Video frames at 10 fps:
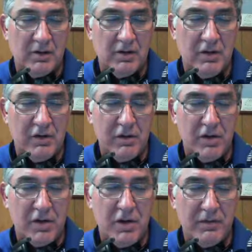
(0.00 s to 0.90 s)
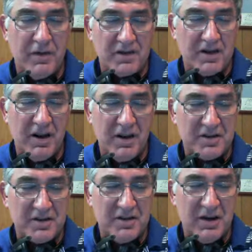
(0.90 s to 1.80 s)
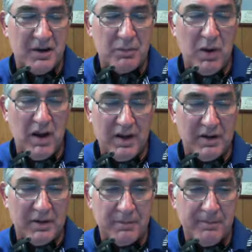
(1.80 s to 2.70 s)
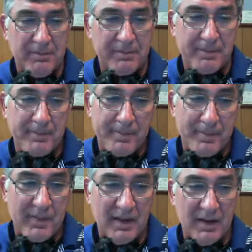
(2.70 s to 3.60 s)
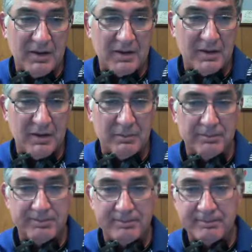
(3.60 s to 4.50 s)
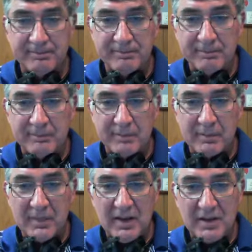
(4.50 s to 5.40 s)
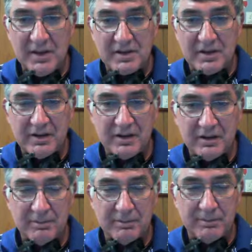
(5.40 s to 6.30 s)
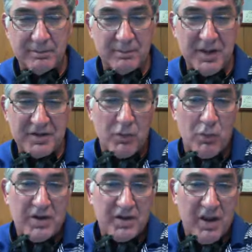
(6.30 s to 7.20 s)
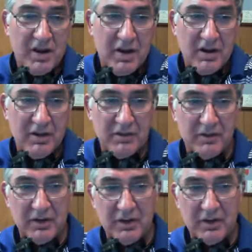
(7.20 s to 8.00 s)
you've discussed and apply it. And so it's a risky kind of